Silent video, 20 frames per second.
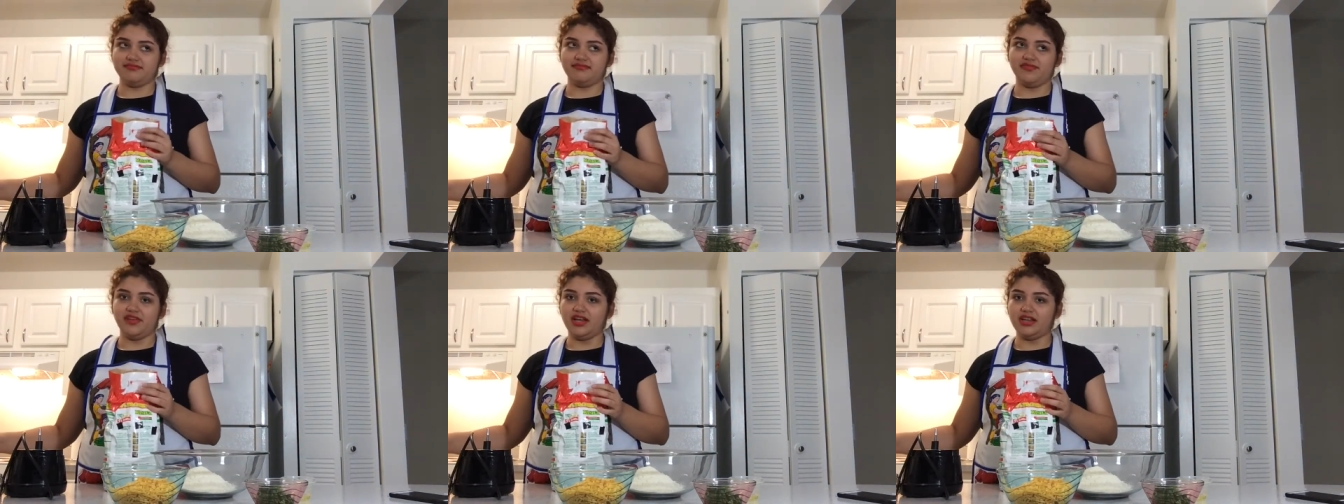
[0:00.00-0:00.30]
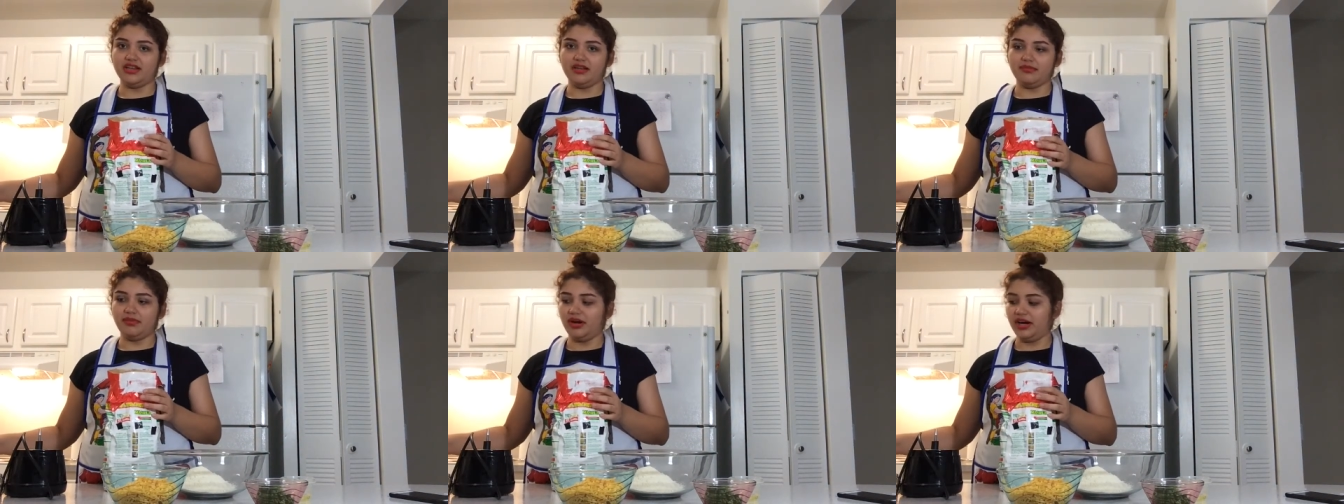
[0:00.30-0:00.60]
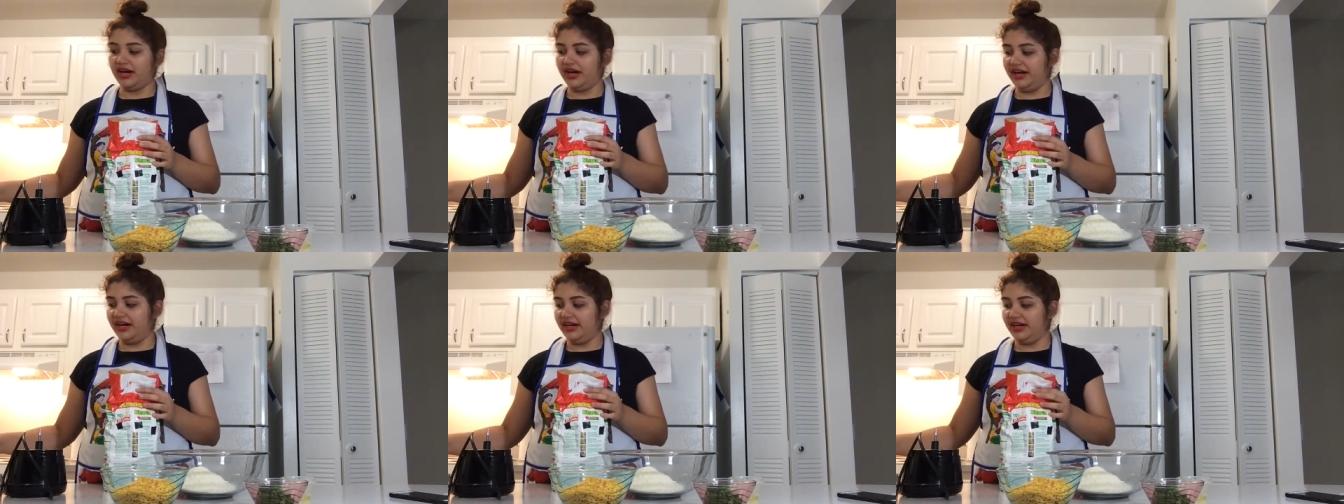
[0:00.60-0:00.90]
fall
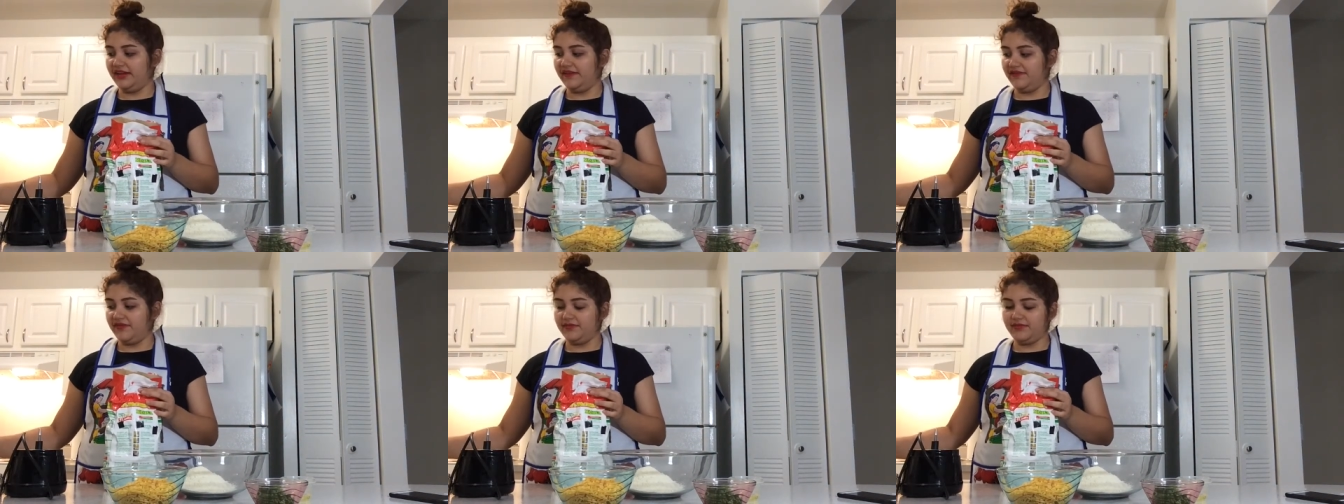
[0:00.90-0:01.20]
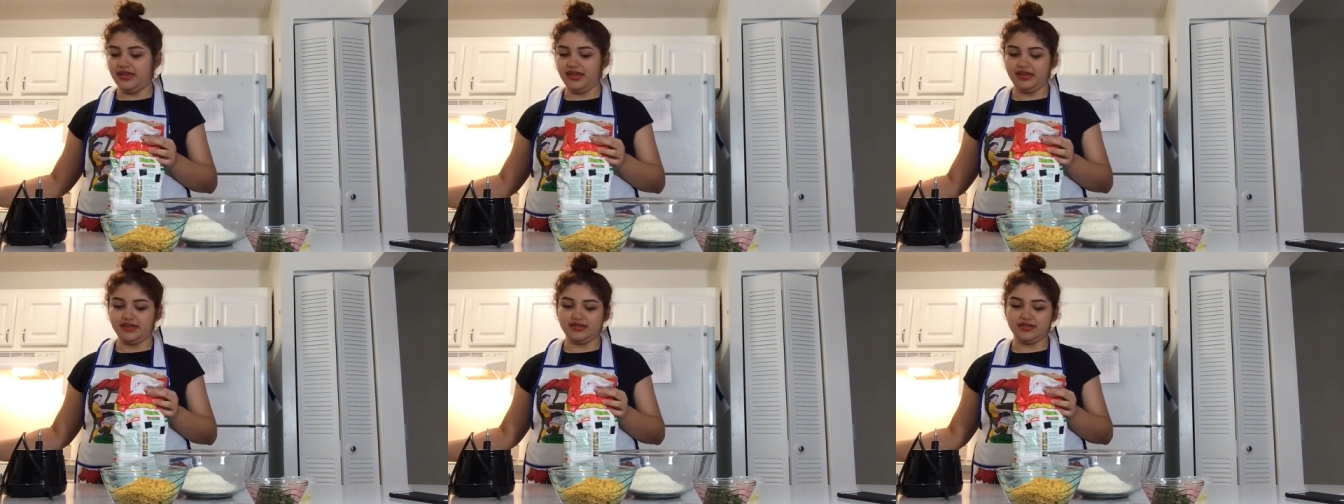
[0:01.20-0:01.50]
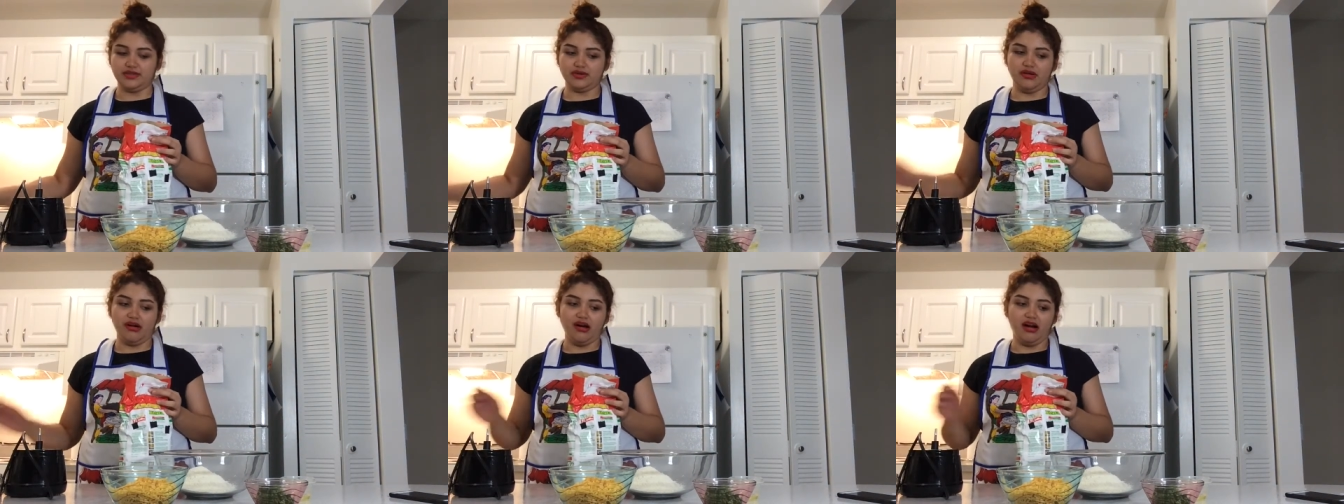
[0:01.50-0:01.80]
apart. If you make it
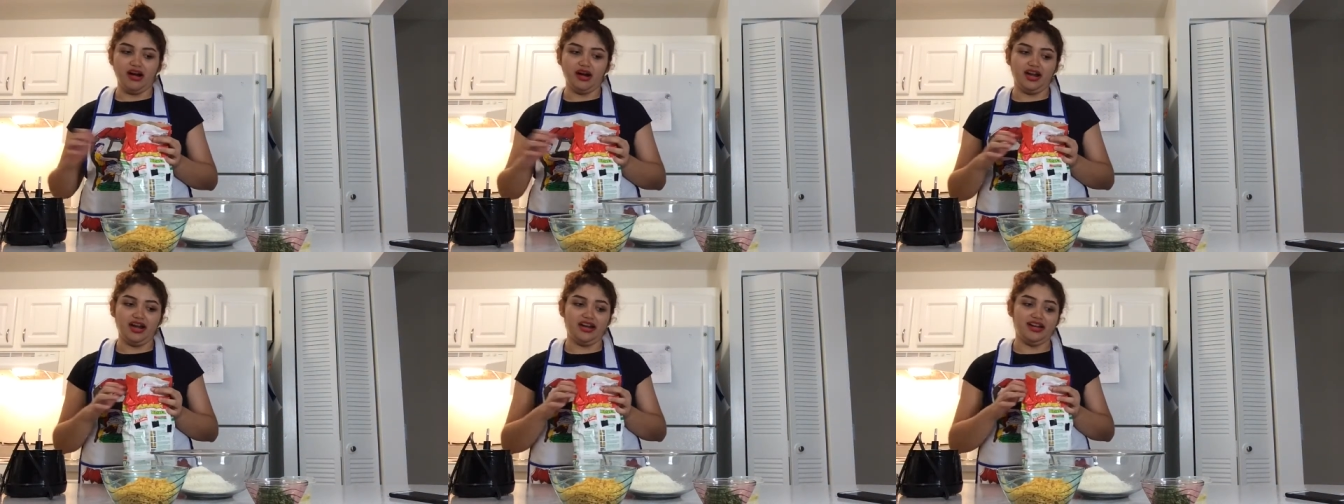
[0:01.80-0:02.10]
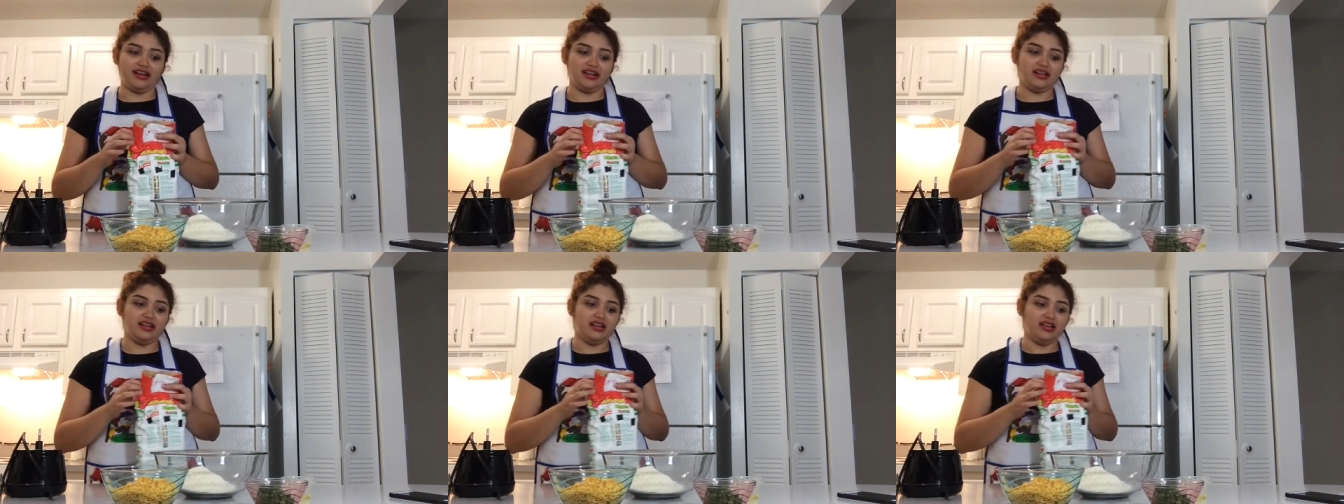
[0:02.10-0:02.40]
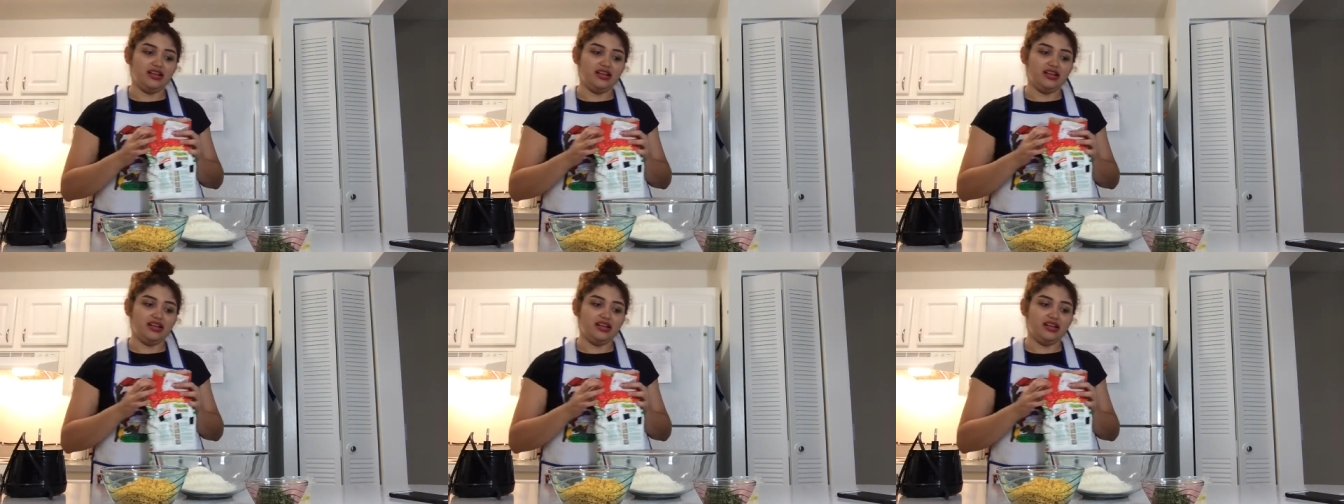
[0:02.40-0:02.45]
too hard,